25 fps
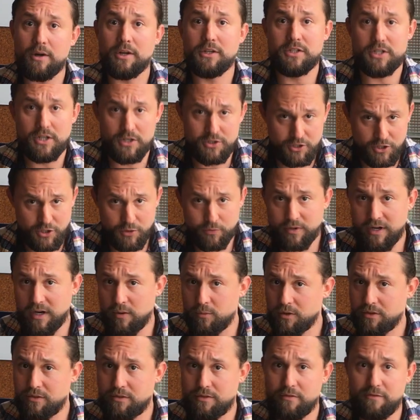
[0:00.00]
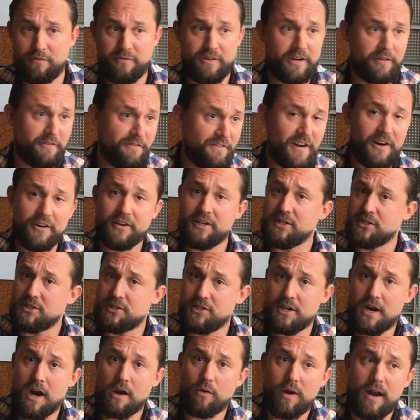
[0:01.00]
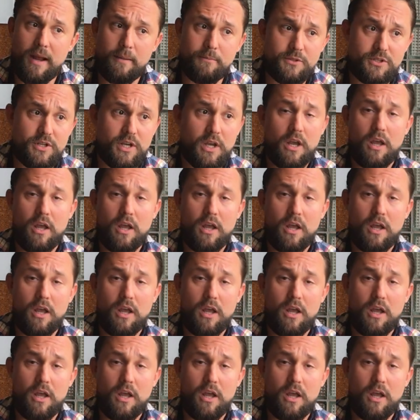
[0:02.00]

It does integrate with various CRMs,